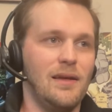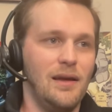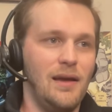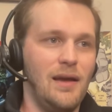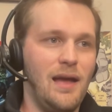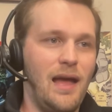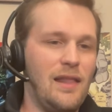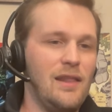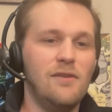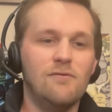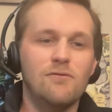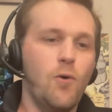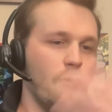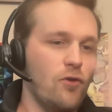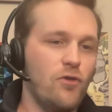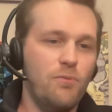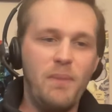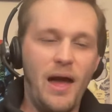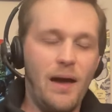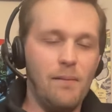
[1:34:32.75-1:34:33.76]
and then of
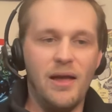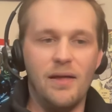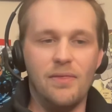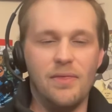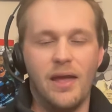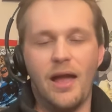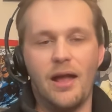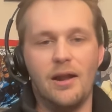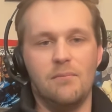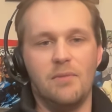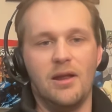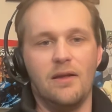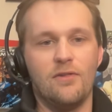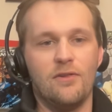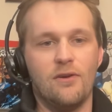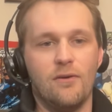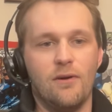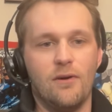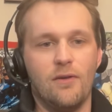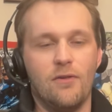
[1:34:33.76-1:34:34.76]
course Batman the animated
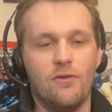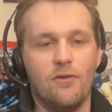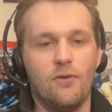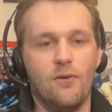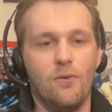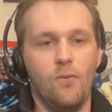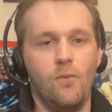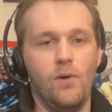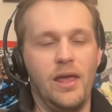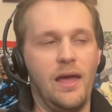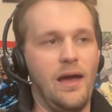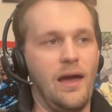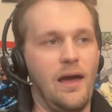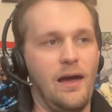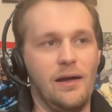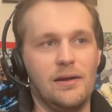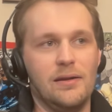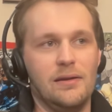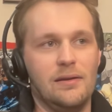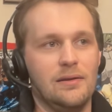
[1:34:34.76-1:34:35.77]
series. So mm. we
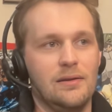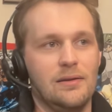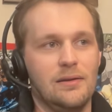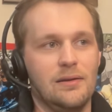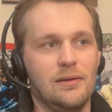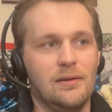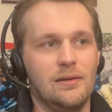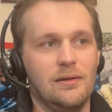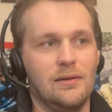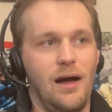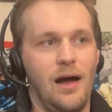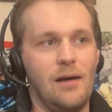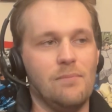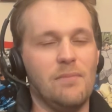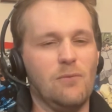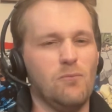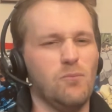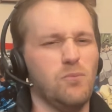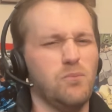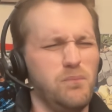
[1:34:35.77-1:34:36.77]
had. Yeah. I
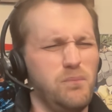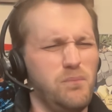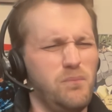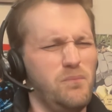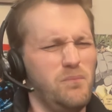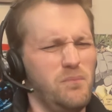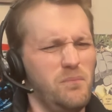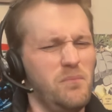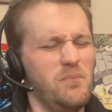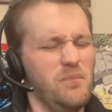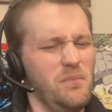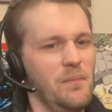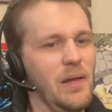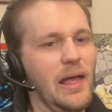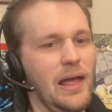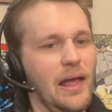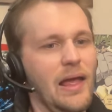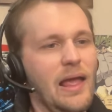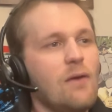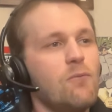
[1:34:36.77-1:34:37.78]
mean,
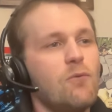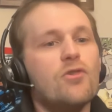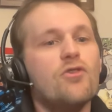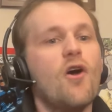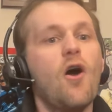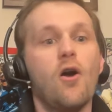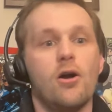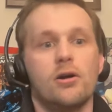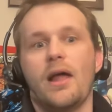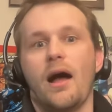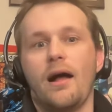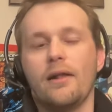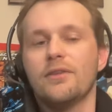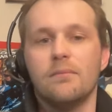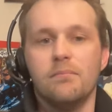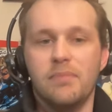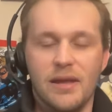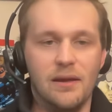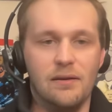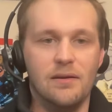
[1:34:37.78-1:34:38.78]
it was hard
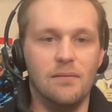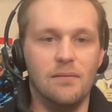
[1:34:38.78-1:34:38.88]
not to be into